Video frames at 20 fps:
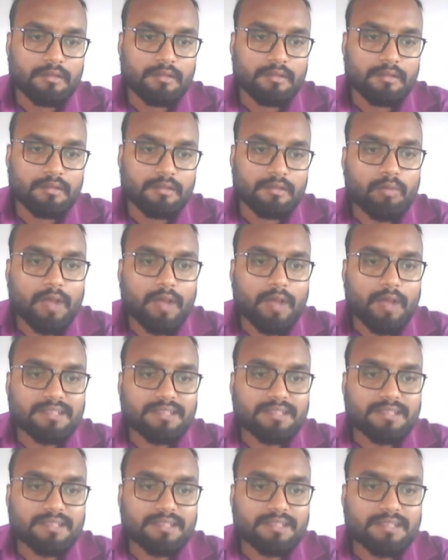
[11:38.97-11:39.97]
Now I
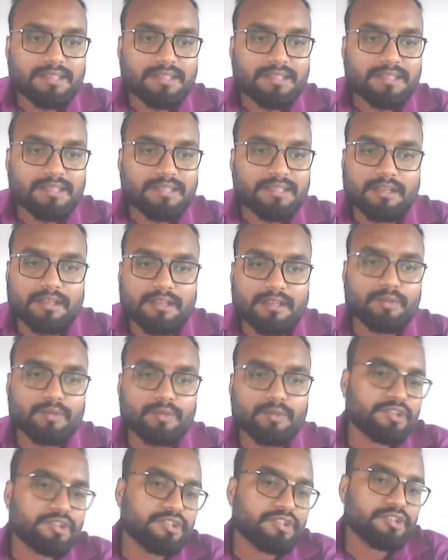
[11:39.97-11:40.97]
see a star, in
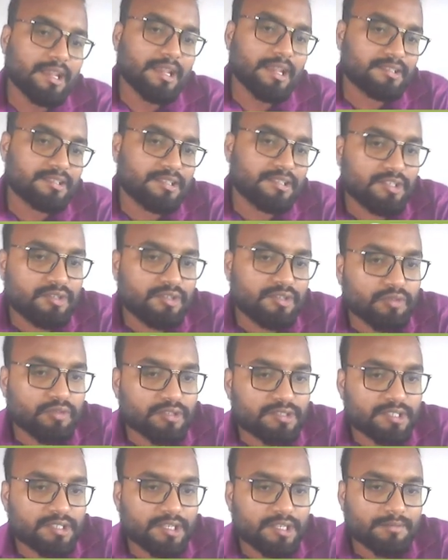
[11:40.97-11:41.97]
which direction he
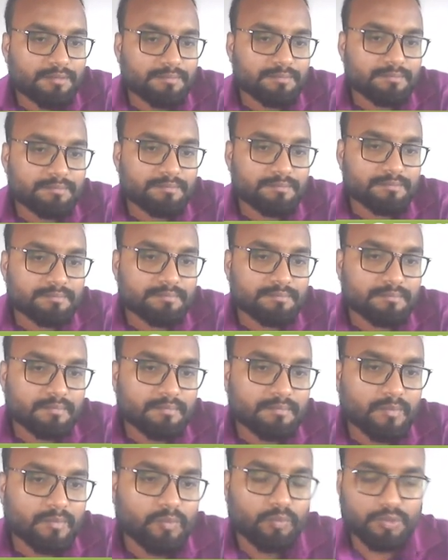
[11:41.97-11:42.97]
was seeing,
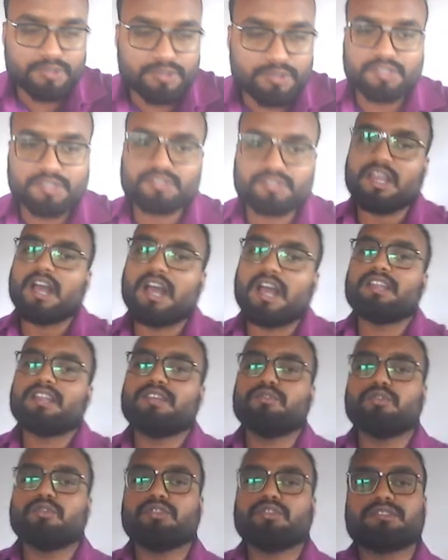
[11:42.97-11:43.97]
which star
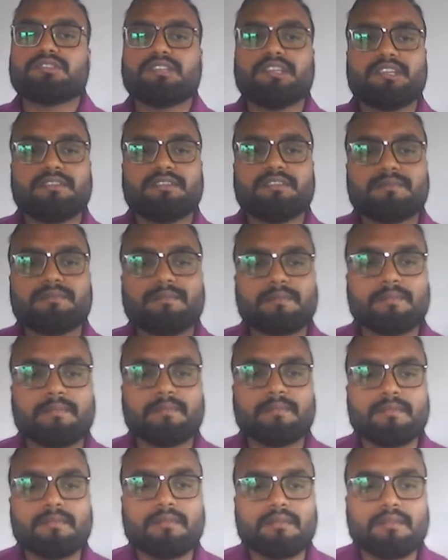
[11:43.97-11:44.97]
he was seeing,
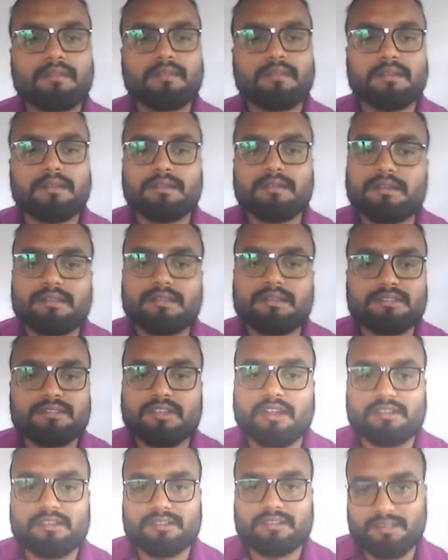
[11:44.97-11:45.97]
it's
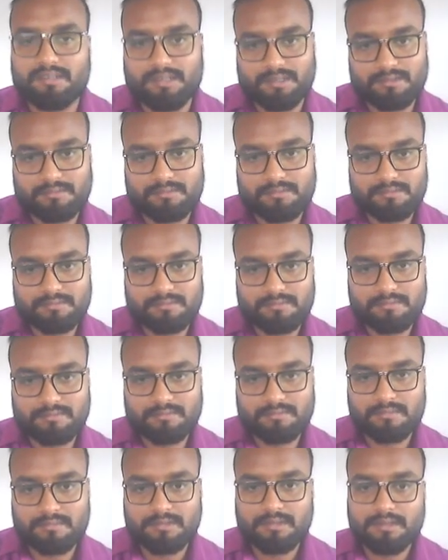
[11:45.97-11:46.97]
not clear.
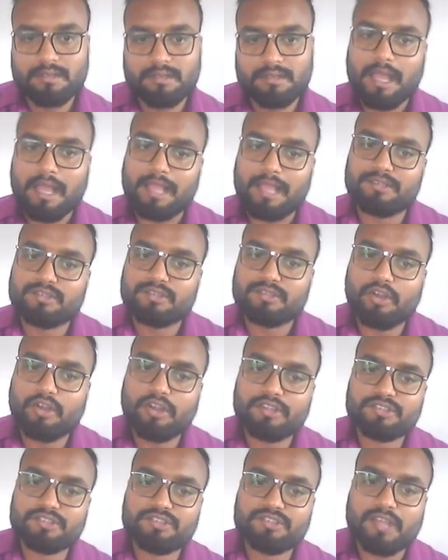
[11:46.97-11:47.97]
I saw
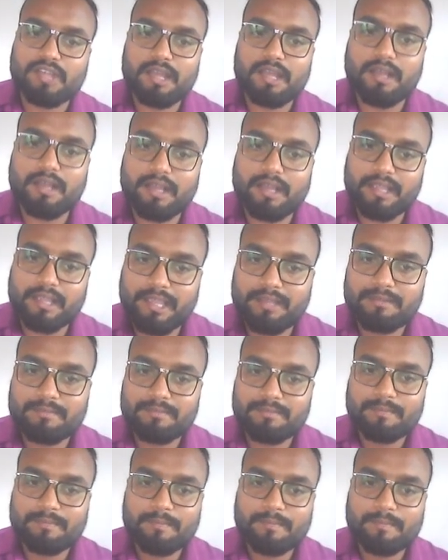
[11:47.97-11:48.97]
a star,
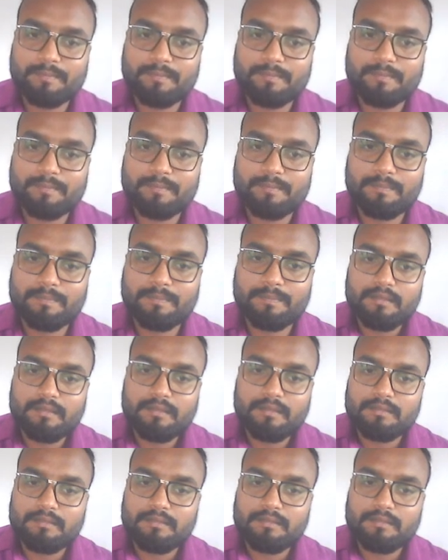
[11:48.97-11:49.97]
again
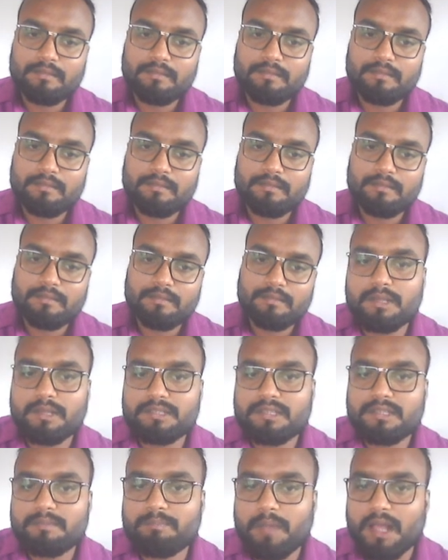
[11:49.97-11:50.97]
the action takes place
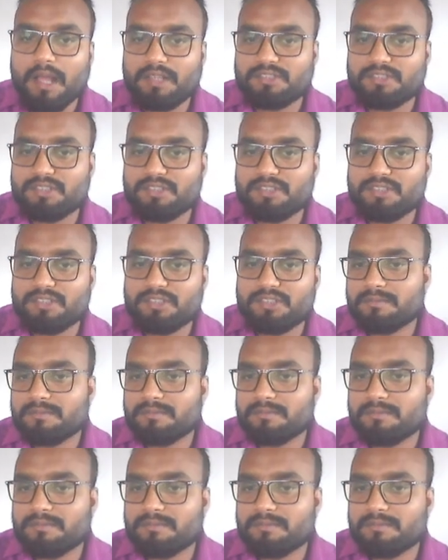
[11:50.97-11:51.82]
in past case.